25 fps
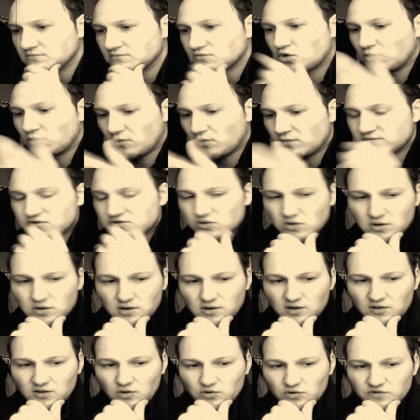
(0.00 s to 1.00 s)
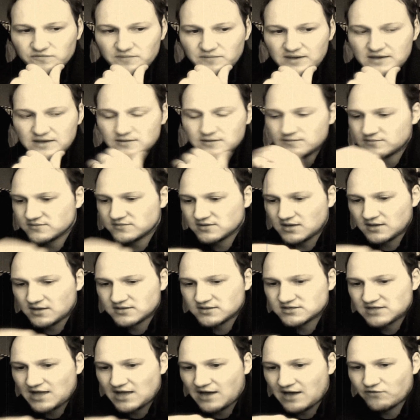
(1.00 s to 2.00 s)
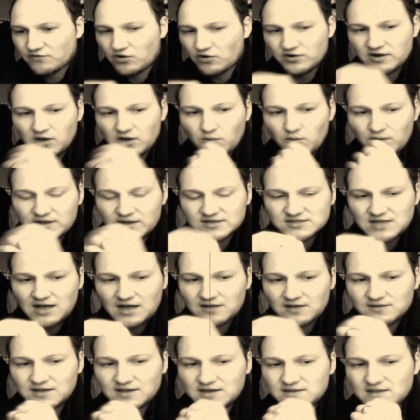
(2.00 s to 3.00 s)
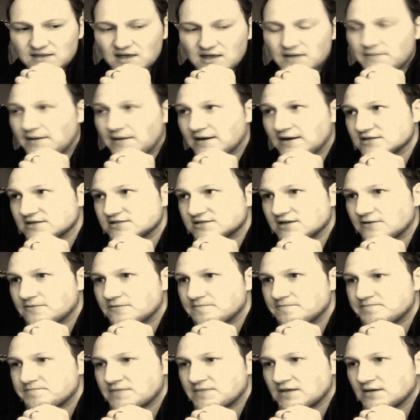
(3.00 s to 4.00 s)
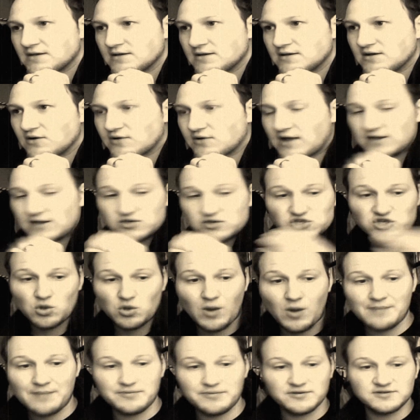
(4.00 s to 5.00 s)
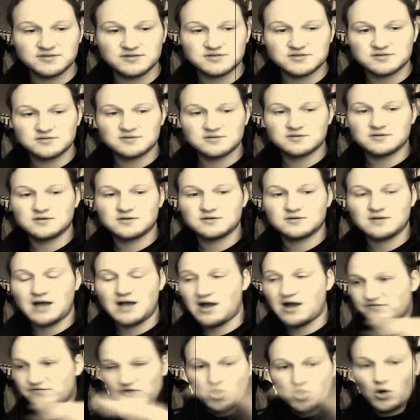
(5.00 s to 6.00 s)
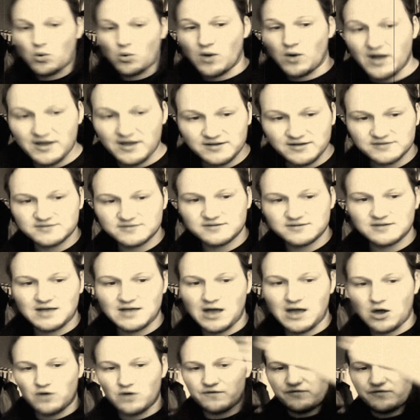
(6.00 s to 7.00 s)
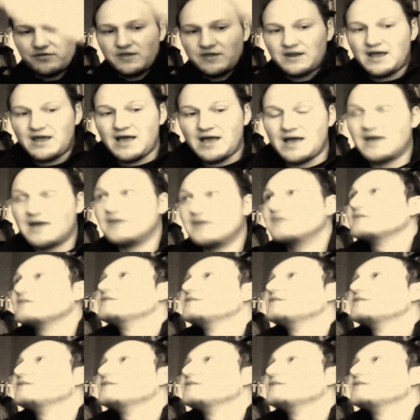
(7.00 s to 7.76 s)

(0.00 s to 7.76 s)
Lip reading: come up to a load of meat and start rotting it away and start laying their maggots. Yeah. Okay. Just so happens, out of nowhere, out of thin air.